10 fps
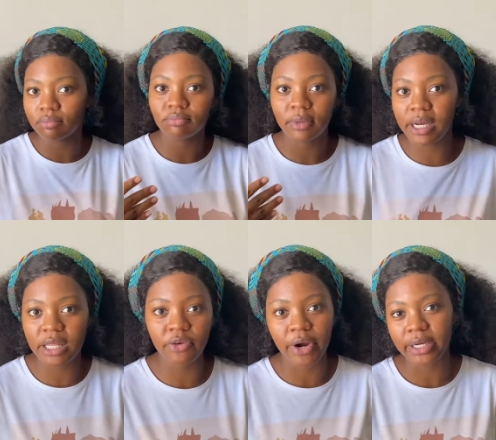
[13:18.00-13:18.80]

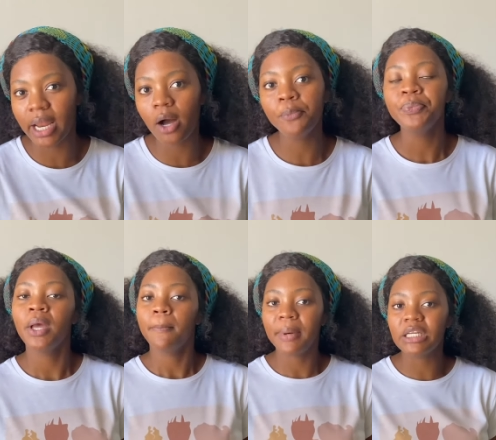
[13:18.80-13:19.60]
anything right now,
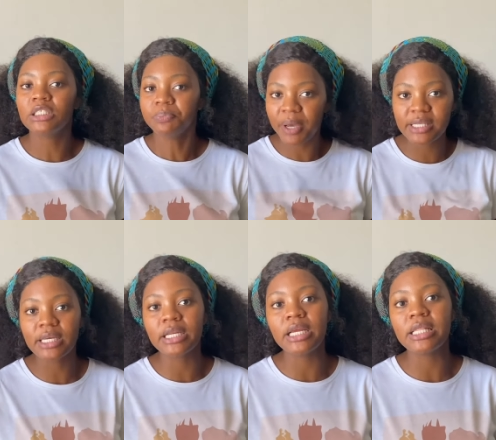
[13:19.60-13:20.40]
but
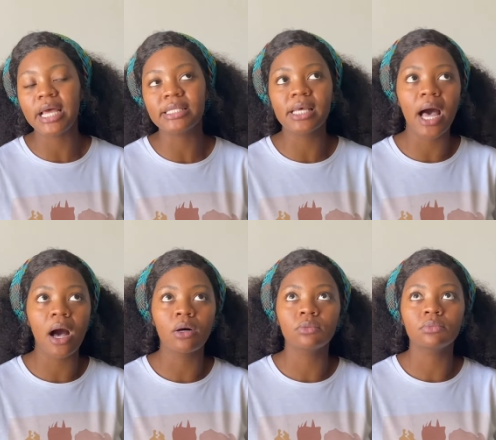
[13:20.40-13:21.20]
basically that's how